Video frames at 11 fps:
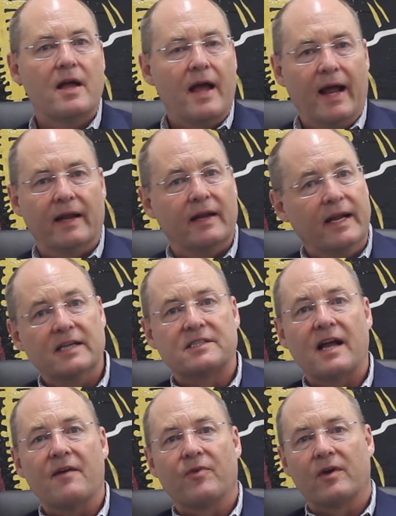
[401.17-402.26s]
and in East
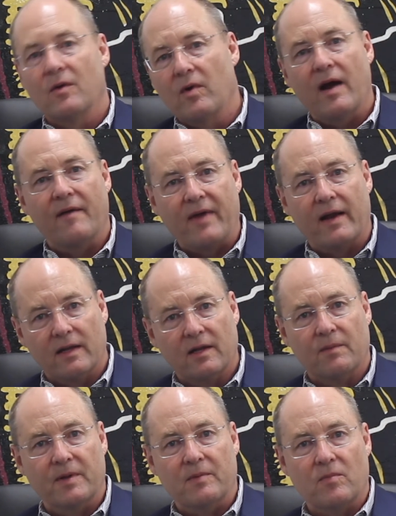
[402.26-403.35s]
Africa, where I've got a
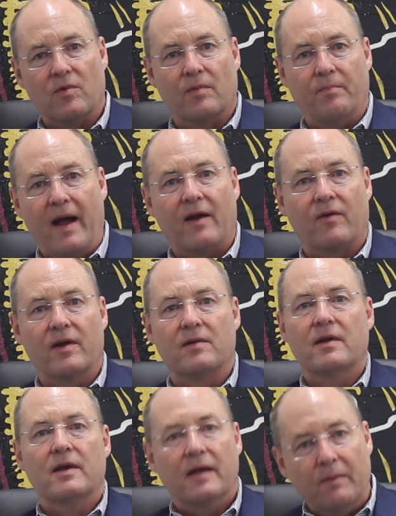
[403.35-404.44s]
little bit more
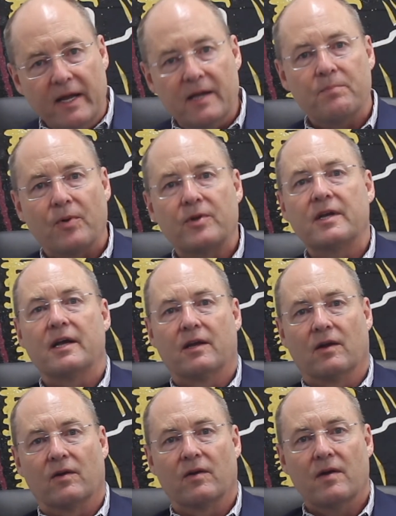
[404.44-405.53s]
background, in
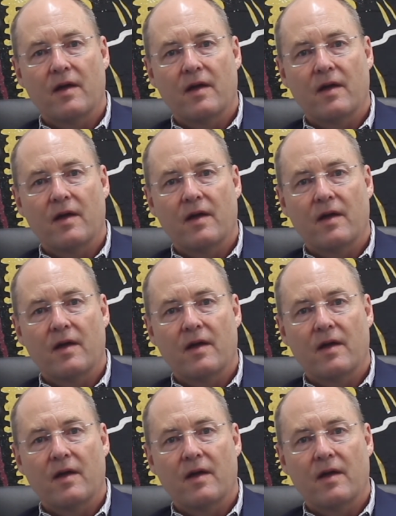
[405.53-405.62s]
particular,